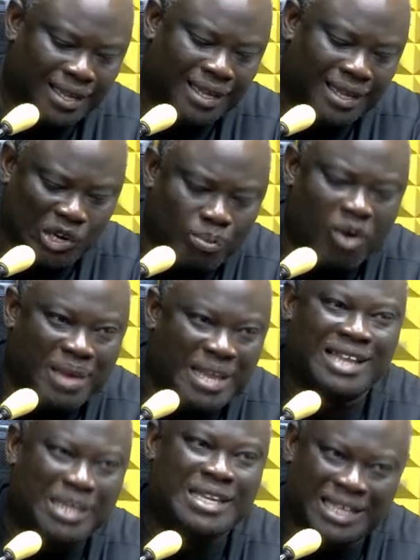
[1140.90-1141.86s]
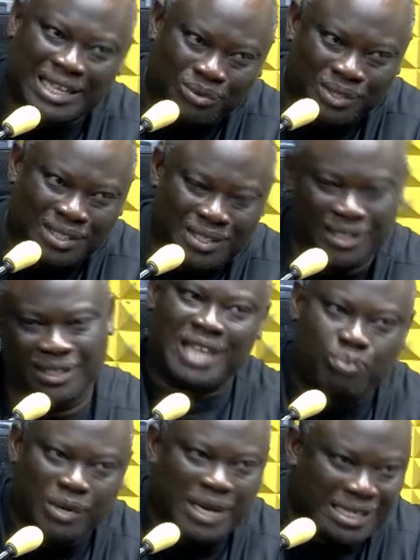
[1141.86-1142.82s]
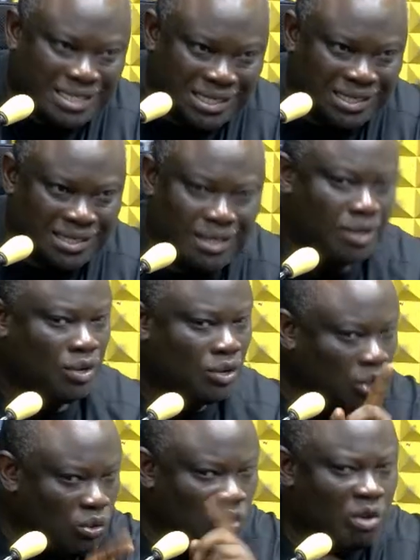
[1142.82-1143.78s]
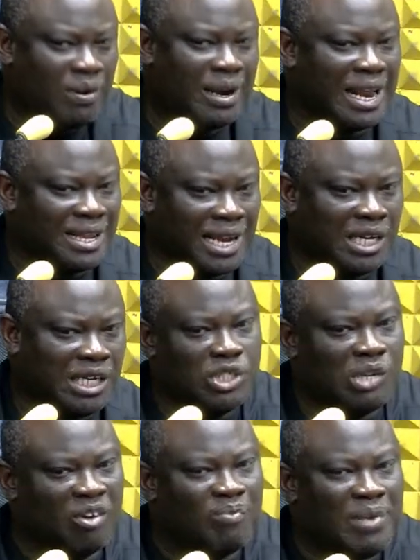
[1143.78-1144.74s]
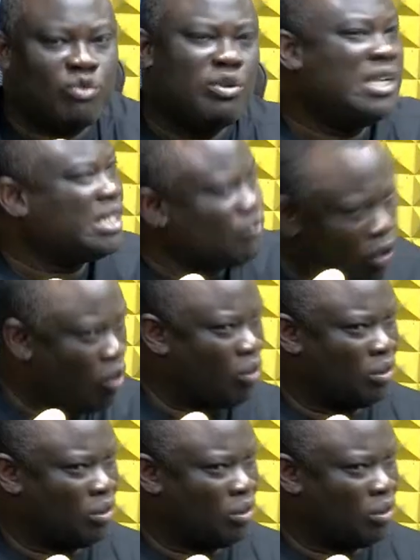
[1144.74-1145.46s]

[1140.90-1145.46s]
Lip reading: No movement have been killed. Wait it. You discover that Nigeria didn't do movement during this war.